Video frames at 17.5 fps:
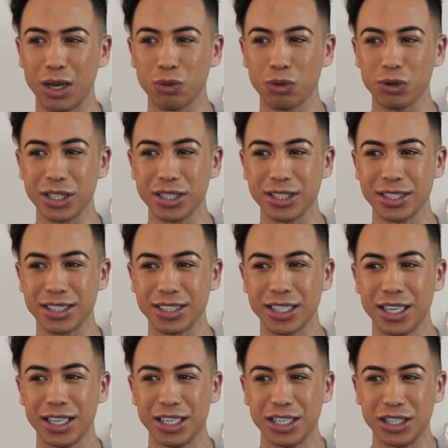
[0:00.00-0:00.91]
it
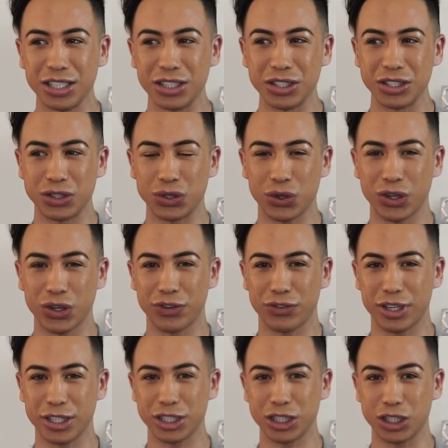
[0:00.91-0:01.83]
was sort
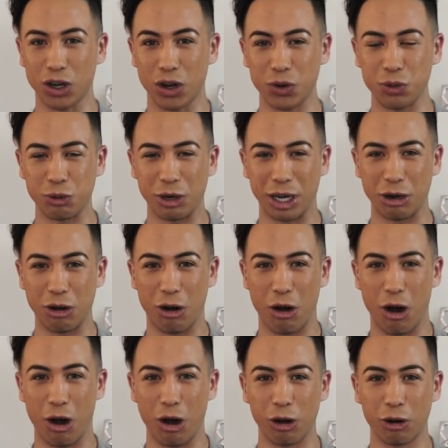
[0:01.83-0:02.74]
of a shock when I
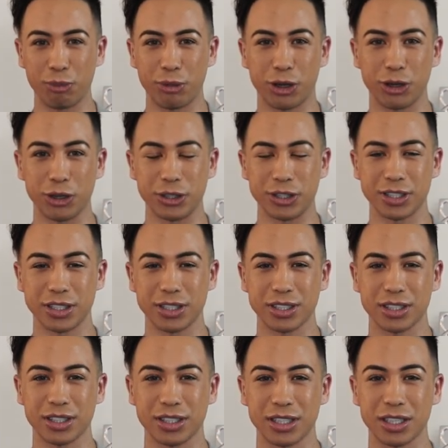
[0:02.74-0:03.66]
got home because
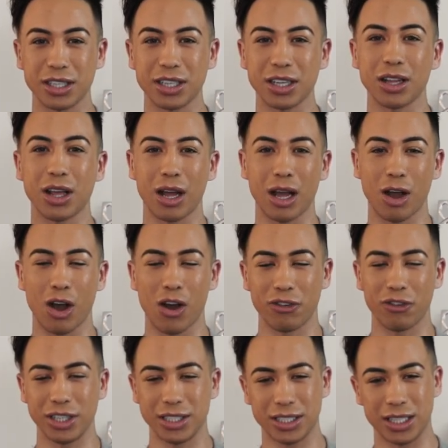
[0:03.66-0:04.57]

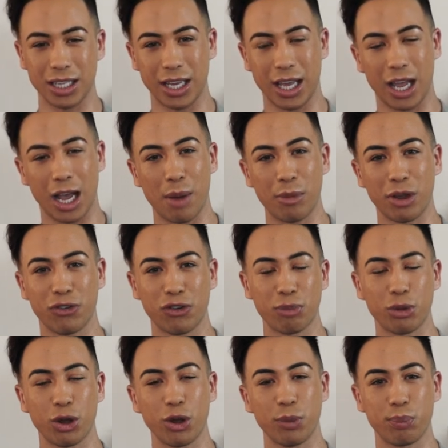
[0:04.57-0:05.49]
obviously coming
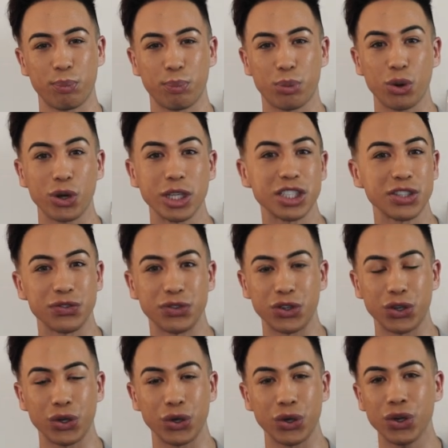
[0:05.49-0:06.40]
from her point of
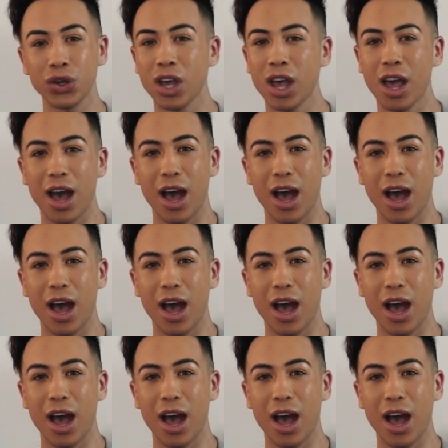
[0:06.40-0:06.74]
view,